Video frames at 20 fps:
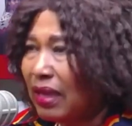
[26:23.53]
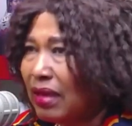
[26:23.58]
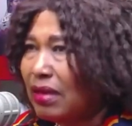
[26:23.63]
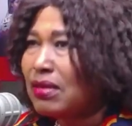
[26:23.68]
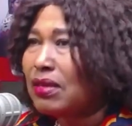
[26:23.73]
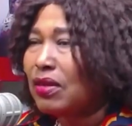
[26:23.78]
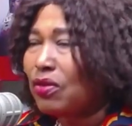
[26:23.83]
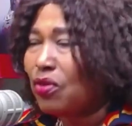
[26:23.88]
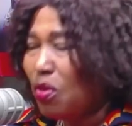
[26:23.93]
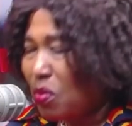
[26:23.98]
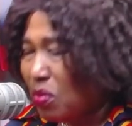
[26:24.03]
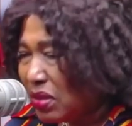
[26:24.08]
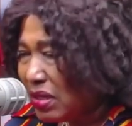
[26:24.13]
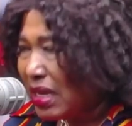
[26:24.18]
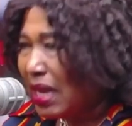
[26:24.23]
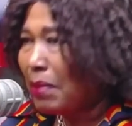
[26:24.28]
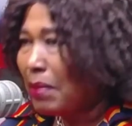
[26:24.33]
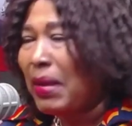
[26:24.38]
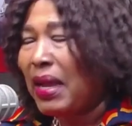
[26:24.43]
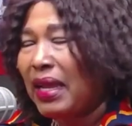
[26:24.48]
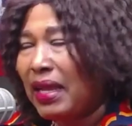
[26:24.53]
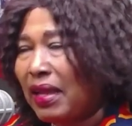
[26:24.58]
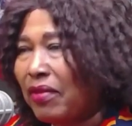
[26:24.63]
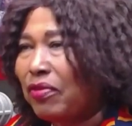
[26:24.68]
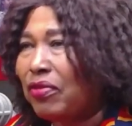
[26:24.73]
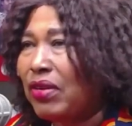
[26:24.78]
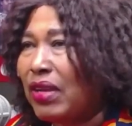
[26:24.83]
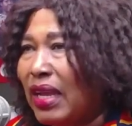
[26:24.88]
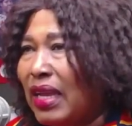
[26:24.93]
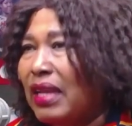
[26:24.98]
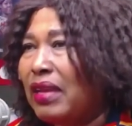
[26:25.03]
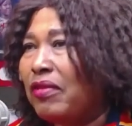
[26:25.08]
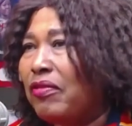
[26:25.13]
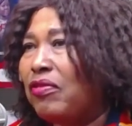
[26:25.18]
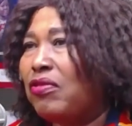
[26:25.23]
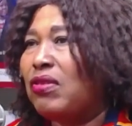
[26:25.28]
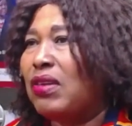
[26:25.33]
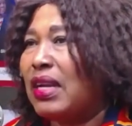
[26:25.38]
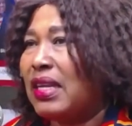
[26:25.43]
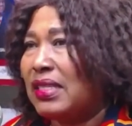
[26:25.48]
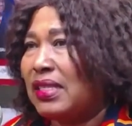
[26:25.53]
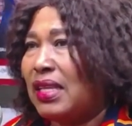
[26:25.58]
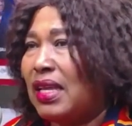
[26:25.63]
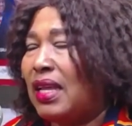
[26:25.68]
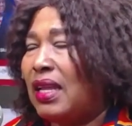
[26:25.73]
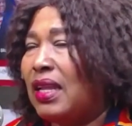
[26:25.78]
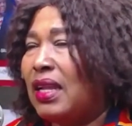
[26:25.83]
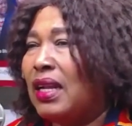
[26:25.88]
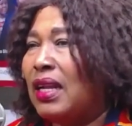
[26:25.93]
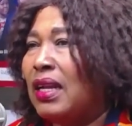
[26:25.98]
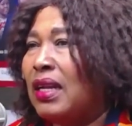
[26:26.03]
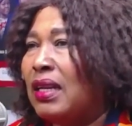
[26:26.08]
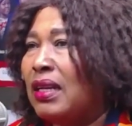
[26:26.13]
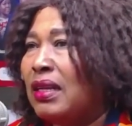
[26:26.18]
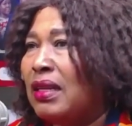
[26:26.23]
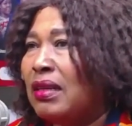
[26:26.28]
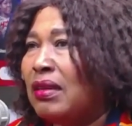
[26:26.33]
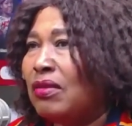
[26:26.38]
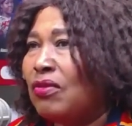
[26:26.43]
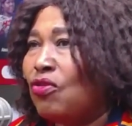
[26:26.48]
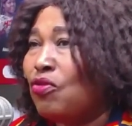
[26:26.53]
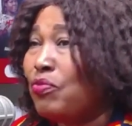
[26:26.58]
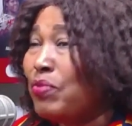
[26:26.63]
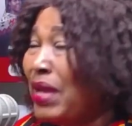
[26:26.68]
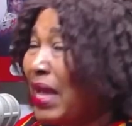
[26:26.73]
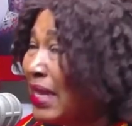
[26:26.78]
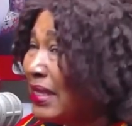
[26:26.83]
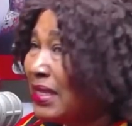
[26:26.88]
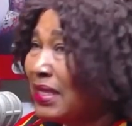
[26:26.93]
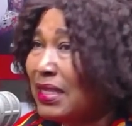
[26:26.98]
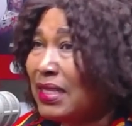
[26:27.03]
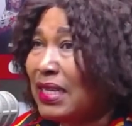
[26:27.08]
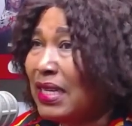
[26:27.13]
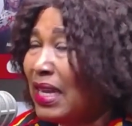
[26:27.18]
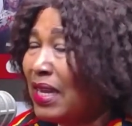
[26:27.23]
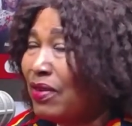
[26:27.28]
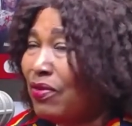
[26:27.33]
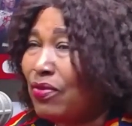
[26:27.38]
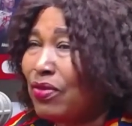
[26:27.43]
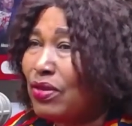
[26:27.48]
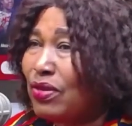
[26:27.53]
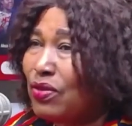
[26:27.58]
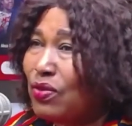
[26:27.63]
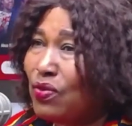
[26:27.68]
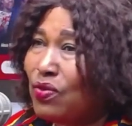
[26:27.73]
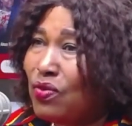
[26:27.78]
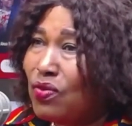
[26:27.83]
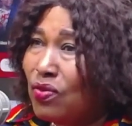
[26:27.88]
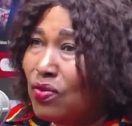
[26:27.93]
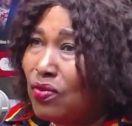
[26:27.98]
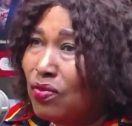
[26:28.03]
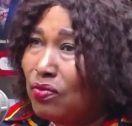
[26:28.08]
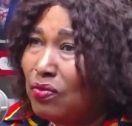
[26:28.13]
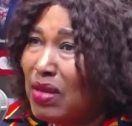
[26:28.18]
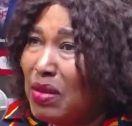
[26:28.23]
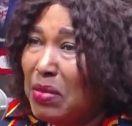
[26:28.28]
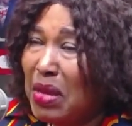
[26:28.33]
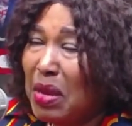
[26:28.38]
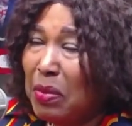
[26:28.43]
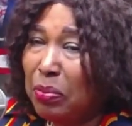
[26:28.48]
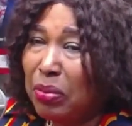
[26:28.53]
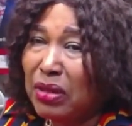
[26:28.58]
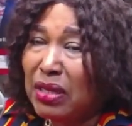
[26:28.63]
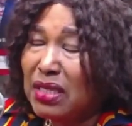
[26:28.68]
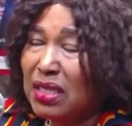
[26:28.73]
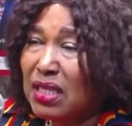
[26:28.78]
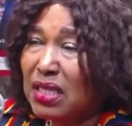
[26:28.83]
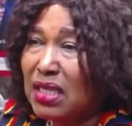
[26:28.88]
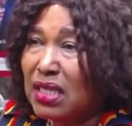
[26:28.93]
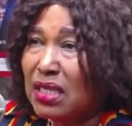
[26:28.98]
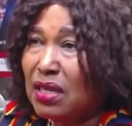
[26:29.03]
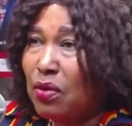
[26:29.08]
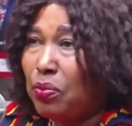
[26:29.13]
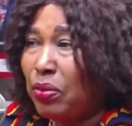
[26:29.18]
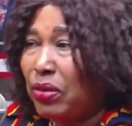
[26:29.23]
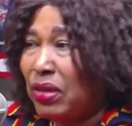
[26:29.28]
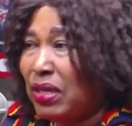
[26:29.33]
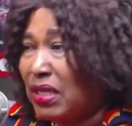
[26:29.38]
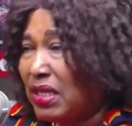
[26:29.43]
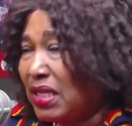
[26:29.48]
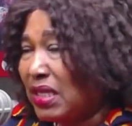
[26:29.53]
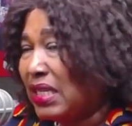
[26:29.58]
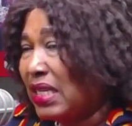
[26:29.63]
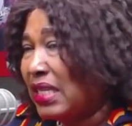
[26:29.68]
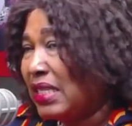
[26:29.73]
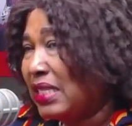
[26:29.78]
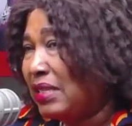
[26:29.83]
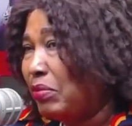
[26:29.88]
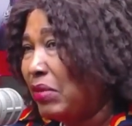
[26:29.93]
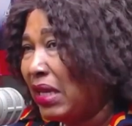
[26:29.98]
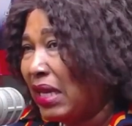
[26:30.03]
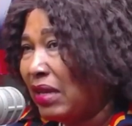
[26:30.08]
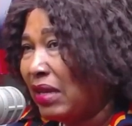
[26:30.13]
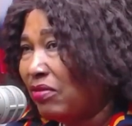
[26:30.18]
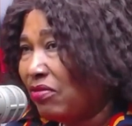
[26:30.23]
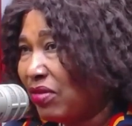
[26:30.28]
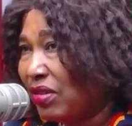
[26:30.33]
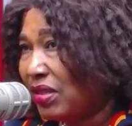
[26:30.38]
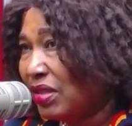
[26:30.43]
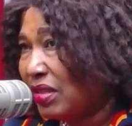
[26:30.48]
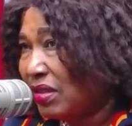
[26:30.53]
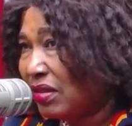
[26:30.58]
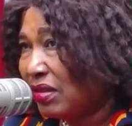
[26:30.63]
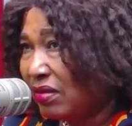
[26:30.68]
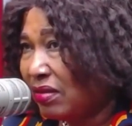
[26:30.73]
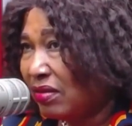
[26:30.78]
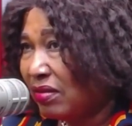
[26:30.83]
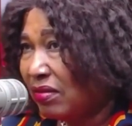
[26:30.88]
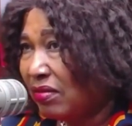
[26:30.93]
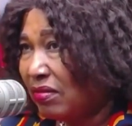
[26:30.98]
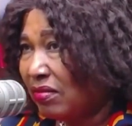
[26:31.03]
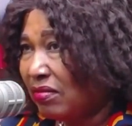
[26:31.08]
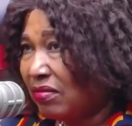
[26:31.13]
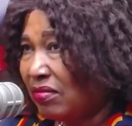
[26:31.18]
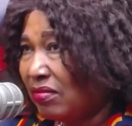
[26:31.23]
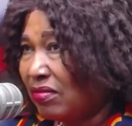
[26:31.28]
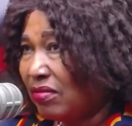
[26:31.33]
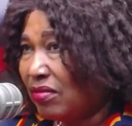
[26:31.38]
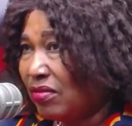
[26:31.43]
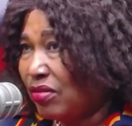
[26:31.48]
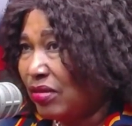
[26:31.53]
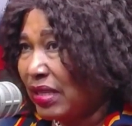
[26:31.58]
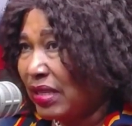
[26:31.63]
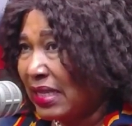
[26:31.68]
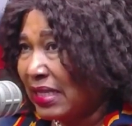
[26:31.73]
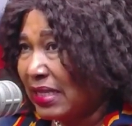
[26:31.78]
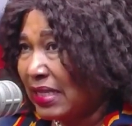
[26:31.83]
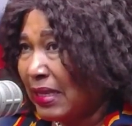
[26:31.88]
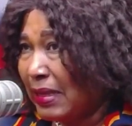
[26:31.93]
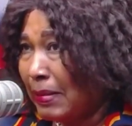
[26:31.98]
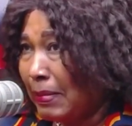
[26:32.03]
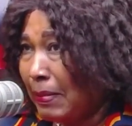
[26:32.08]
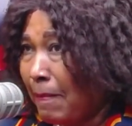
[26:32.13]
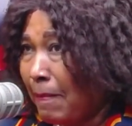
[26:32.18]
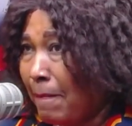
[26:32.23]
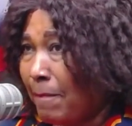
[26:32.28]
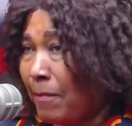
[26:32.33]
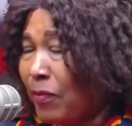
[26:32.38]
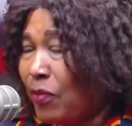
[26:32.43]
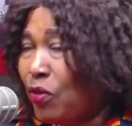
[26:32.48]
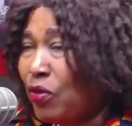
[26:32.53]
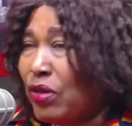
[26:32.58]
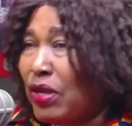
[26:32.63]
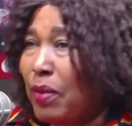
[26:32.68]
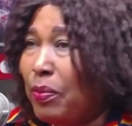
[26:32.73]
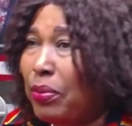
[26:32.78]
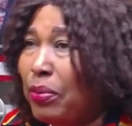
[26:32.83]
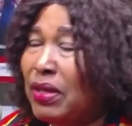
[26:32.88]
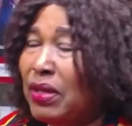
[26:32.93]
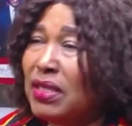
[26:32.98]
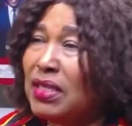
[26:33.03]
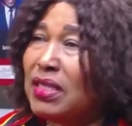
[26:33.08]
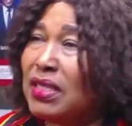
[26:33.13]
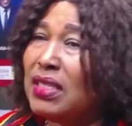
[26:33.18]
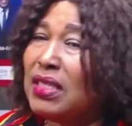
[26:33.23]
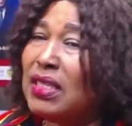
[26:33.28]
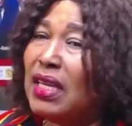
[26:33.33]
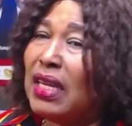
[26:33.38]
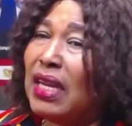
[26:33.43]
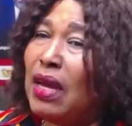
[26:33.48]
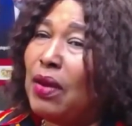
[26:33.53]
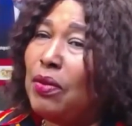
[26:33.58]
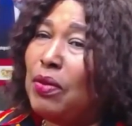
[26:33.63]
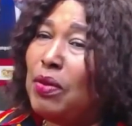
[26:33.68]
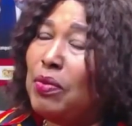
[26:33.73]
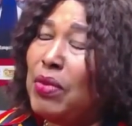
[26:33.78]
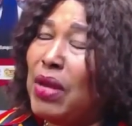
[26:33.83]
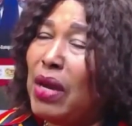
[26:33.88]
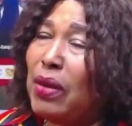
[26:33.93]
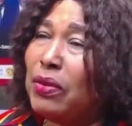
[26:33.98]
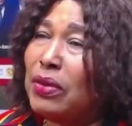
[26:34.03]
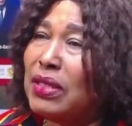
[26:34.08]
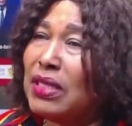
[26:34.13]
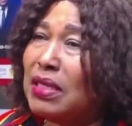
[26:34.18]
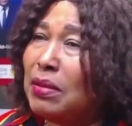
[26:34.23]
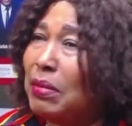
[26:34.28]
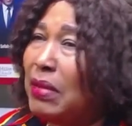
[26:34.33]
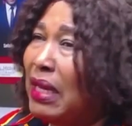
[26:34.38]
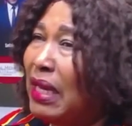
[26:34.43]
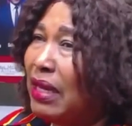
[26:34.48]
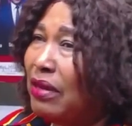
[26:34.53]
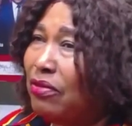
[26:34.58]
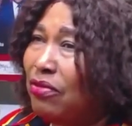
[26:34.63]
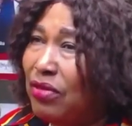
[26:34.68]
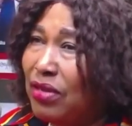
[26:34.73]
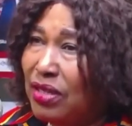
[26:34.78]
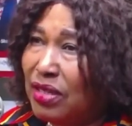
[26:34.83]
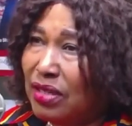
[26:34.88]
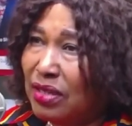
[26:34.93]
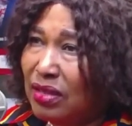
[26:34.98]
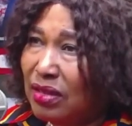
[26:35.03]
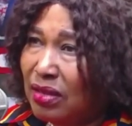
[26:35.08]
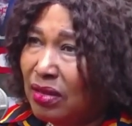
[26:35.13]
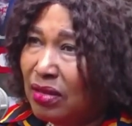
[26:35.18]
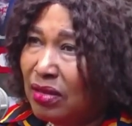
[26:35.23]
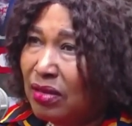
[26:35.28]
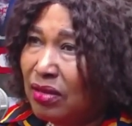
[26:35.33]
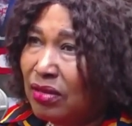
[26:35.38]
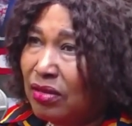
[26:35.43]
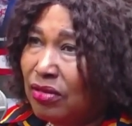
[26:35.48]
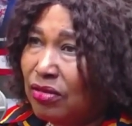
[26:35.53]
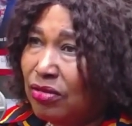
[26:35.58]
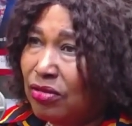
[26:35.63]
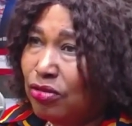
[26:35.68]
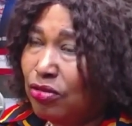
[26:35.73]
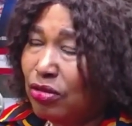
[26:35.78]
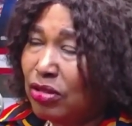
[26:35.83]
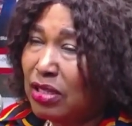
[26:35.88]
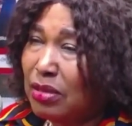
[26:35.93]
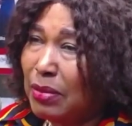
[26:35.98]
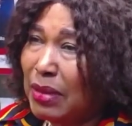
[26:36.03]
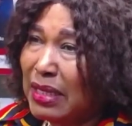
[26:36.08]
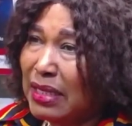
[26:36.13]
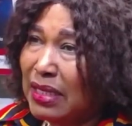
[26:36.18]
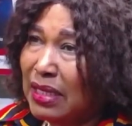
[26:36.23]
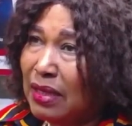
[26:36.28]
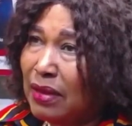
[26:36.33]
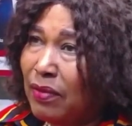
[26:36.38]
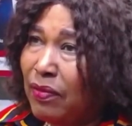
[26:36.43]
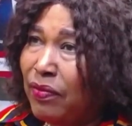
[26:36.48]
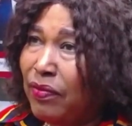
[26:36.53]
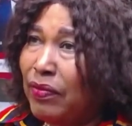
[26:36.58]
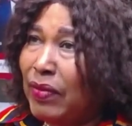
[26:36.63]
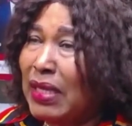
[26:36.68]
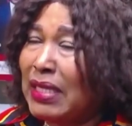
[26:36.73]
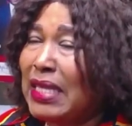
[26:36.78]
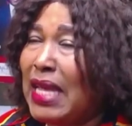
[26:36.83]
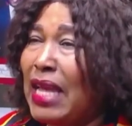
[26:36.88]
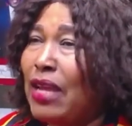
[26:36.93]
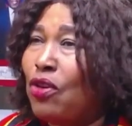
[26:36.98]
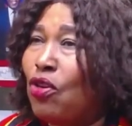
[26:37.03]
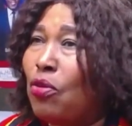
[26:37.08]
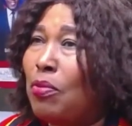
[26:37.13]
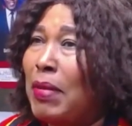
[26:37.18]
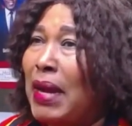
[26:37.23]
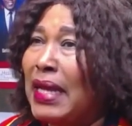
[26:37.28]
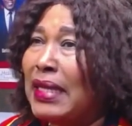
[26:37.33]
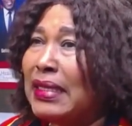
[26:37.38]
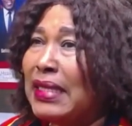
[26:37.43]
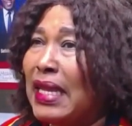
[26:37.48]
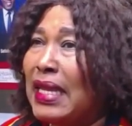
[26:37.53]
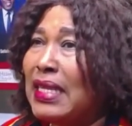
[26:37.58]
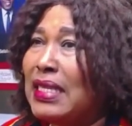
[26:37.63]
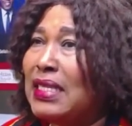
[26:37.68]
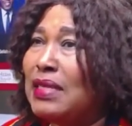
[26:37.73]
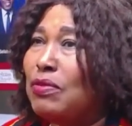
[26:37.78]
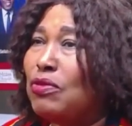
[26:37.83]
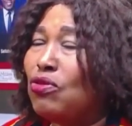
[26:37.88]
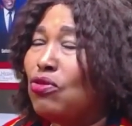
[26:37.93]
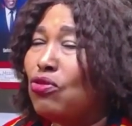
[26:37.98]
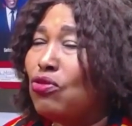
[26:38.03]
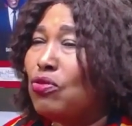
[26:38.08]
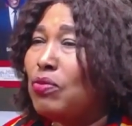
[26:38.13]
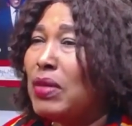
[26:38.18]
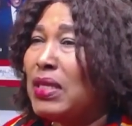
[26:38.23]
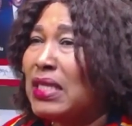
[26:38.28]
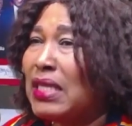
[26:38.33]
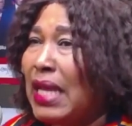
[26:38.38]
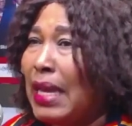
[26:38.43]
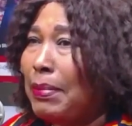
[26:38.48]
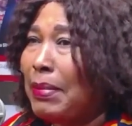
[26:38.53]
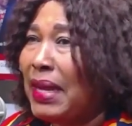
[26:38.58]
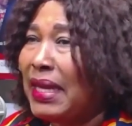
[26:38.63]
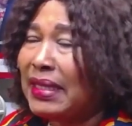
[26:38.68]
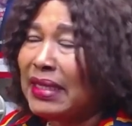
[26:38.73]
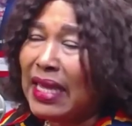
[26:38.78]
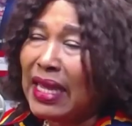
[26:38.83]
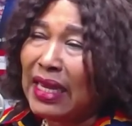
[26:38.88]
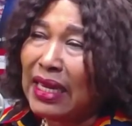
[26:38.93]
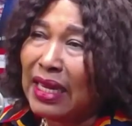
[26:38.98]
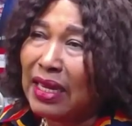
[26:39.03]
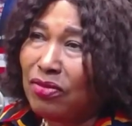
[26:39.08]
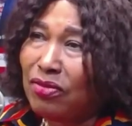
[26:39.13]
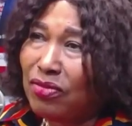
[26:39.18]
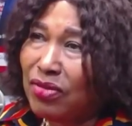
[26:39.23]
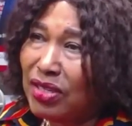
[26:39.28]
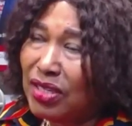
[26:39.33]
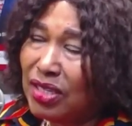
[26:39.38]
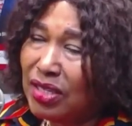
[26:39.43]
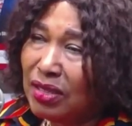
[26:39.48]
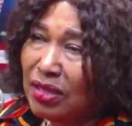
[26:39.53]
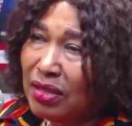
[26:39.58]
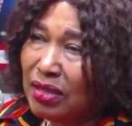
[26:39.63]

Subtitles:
Ti no munya ma ahemfo nkasa. Obi atine language o. Me politician ti me language. What you say? When you politician now we be a won ti me language. So what you say? It's your bad time ti me so me ti bad time language.